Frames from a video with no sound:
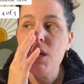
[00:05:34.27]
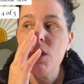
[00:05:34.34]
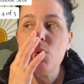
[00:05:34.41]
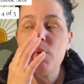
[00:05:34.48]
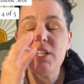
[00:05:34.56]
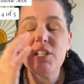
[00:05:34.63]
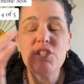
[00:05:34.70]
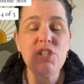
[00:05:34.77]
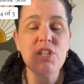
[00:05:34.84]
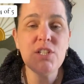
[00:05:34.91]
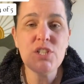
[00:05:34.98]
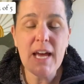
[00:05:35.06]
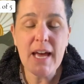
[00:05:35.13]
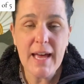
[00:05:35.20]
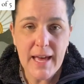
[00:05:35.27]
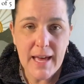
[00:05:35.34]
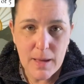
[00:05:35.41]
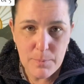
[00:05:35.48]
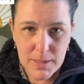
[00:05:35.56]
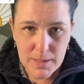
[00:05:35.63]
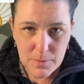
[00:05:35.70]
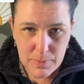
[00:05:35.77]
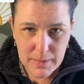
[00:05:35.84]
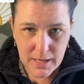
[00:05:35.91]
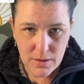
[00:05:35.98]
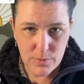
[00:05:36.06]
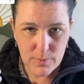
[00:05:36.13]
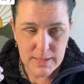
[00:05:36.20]
We can change habit
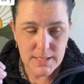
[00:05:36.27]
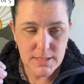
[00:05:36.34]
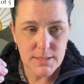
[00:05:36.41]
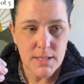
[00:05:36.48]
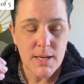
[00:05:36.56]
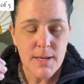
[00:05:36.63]
pathways.